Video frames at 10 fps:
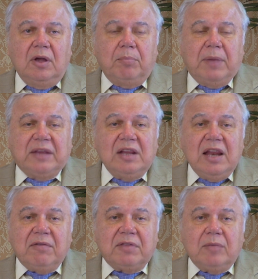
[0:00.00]
but
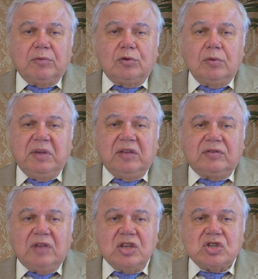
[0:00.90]
leave them to be
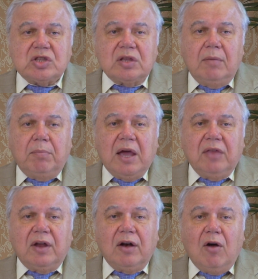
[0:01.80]
singed by
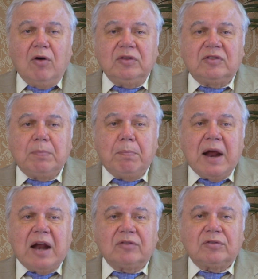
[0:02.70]
their own
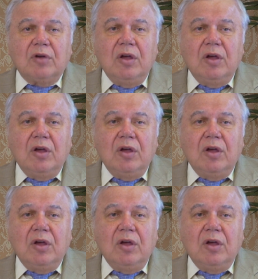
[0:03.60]
sparks,